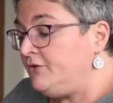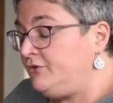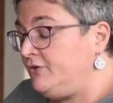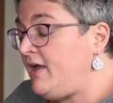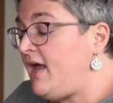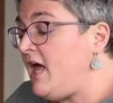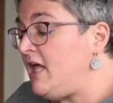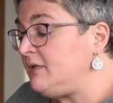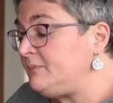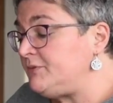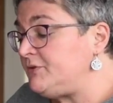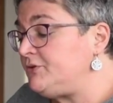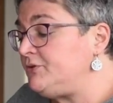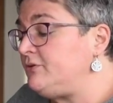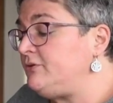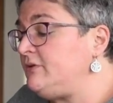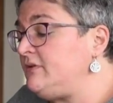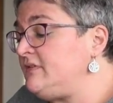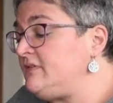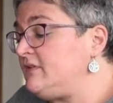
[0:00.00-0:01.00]
To help
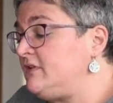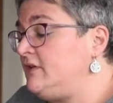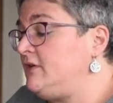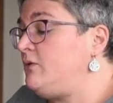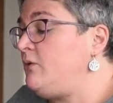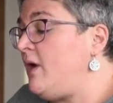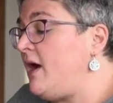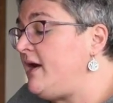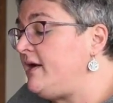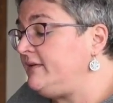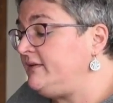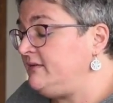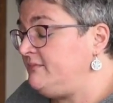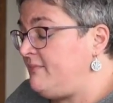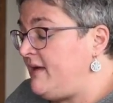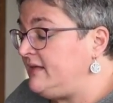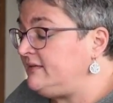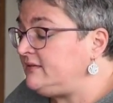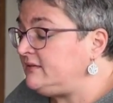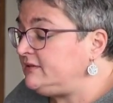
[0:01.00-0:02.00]
students acquire the
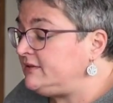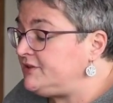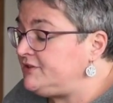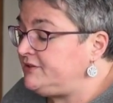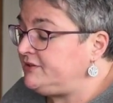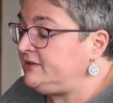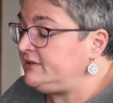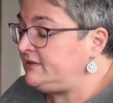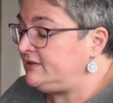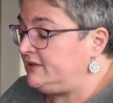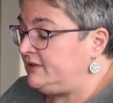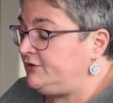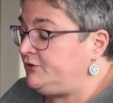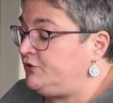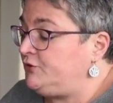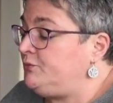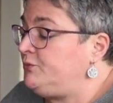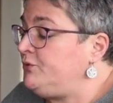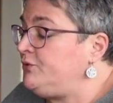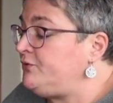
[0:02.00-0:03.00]
mental agility
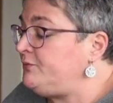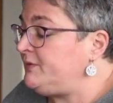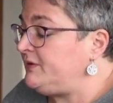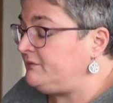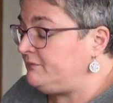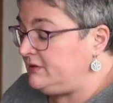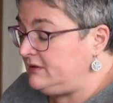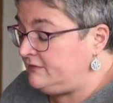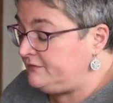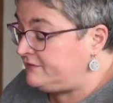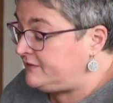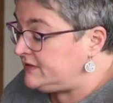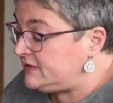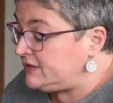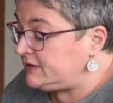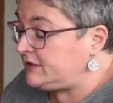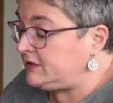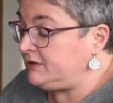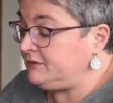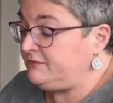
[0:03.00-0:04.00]
to move between
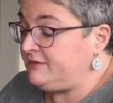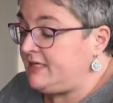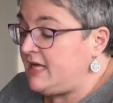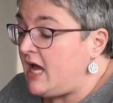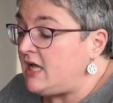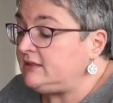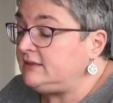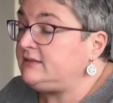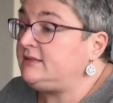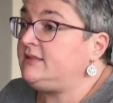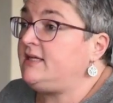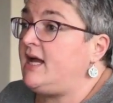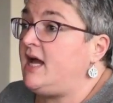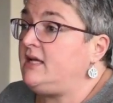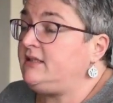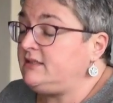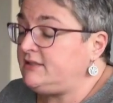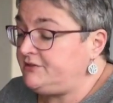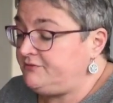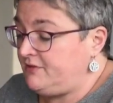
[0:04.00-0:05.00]
physical reality
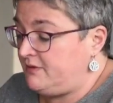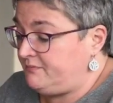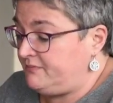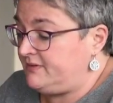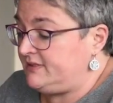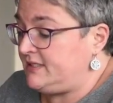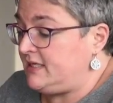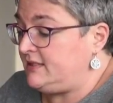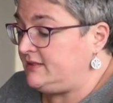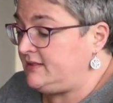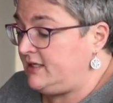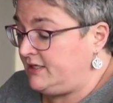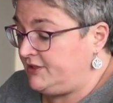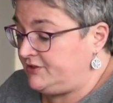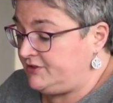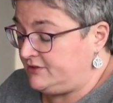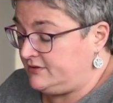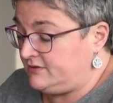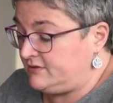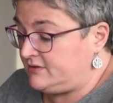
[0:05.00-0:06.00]
and its
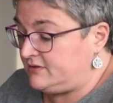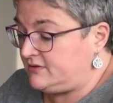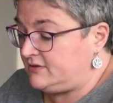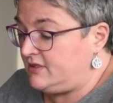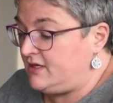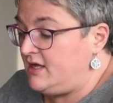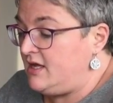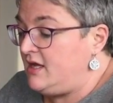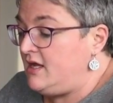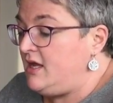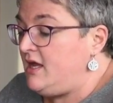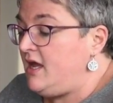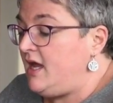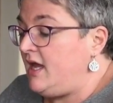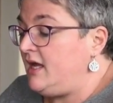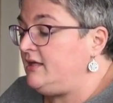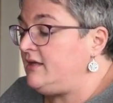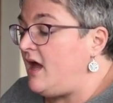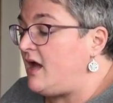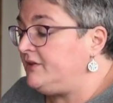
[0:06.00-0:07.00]
representations,
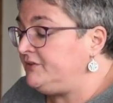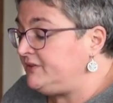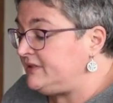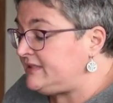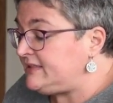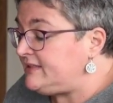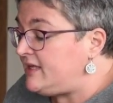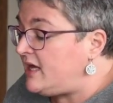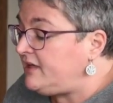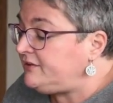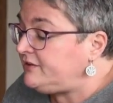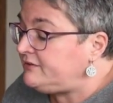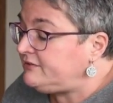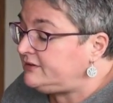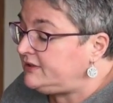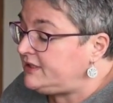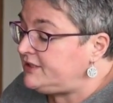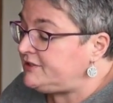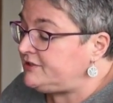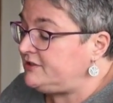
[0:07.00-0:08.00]
and understand the
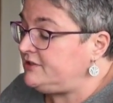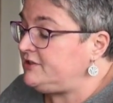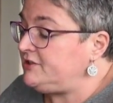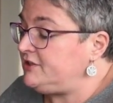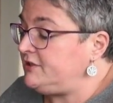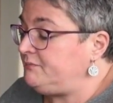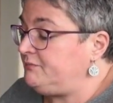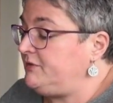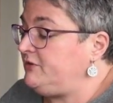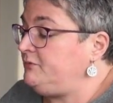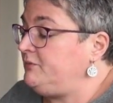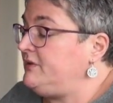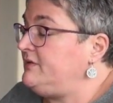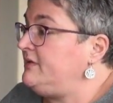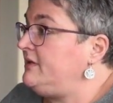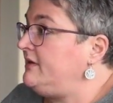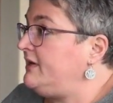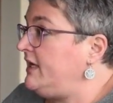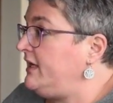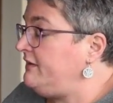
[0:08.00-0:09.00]
relationship
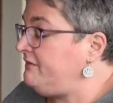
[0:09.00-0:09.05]
between their